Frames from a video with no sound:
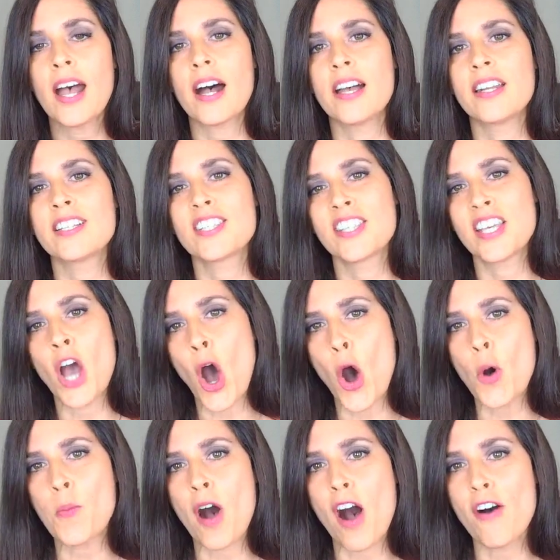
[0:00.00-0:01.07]
and it's the
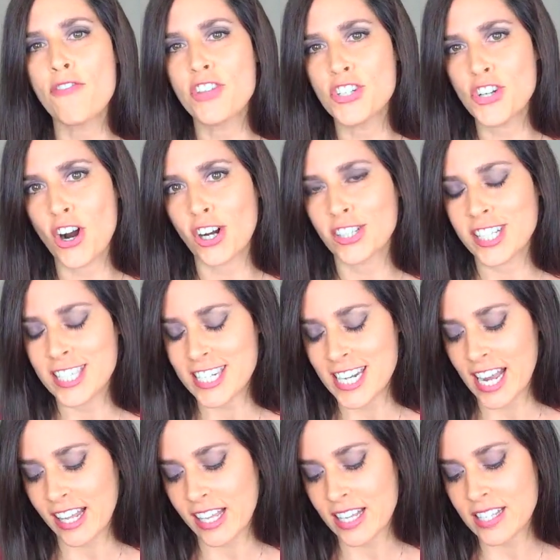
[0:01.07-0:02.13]
home of the Darley
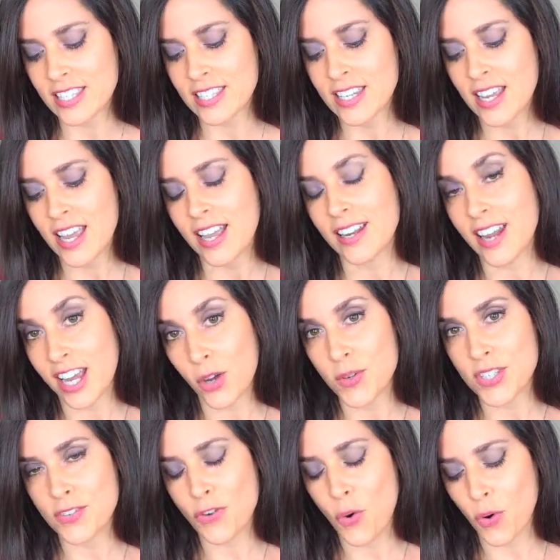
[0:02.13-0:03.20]
Stallions, and
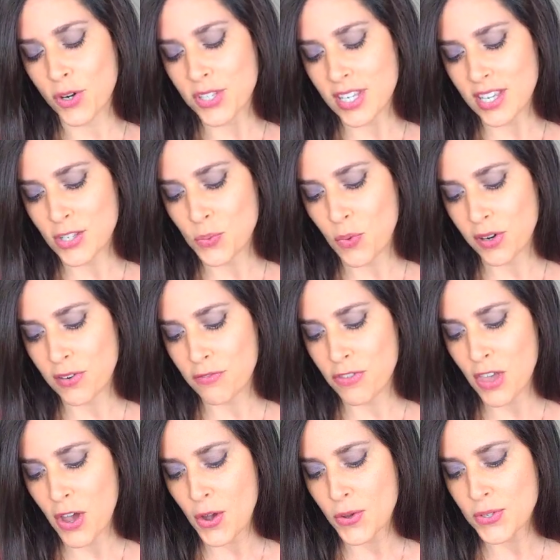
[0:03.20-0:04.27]
Nyquist, of course, is one of
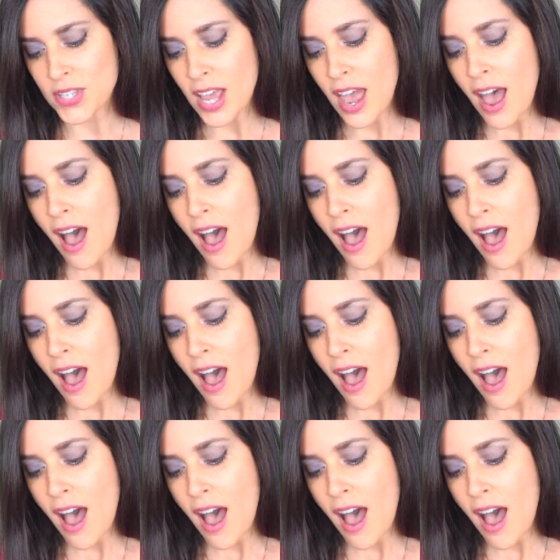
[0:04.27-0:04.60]
those.